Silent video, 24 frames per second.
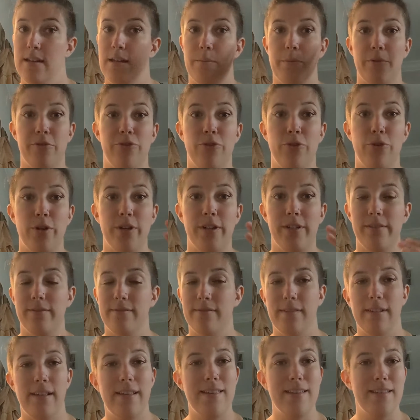Number 4,
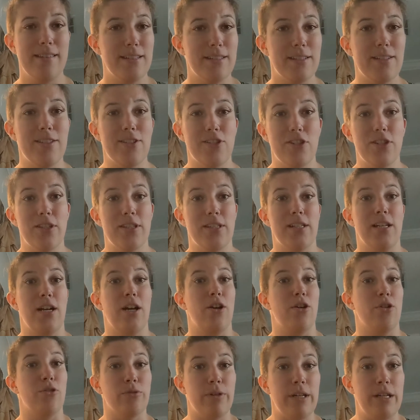I think this is just a
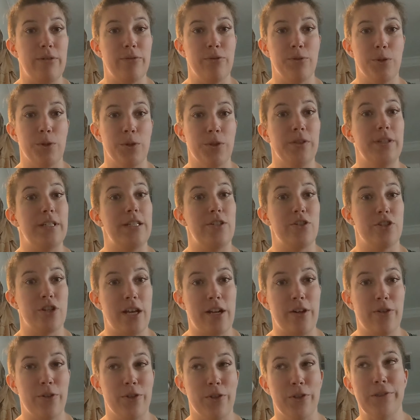great rule in
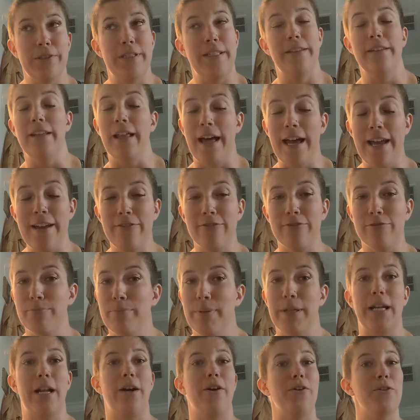general in life,
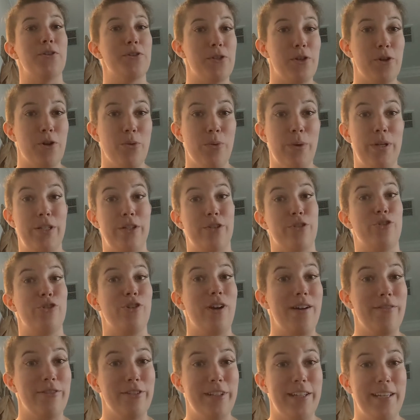but also when you're
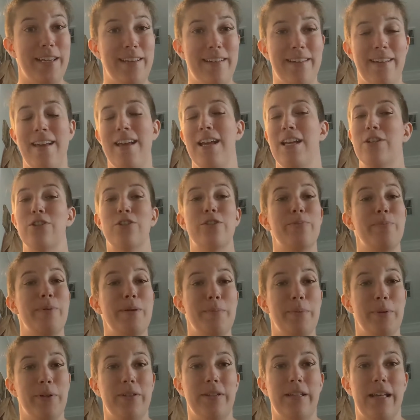traveling, just be
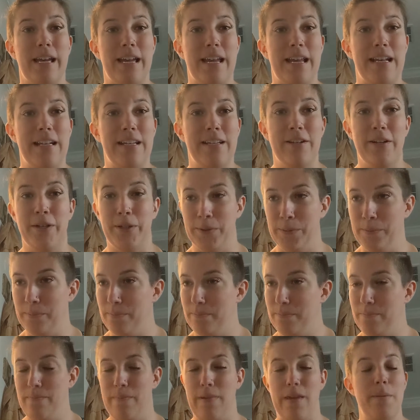polite.
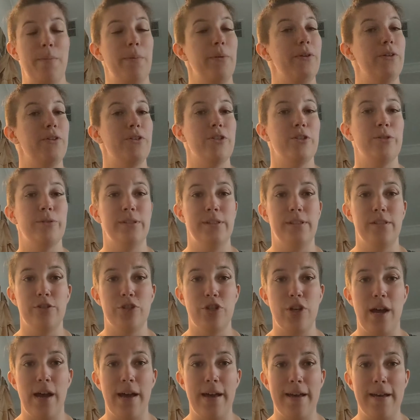People are doing their
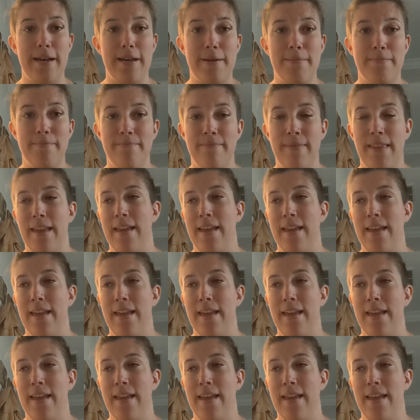job.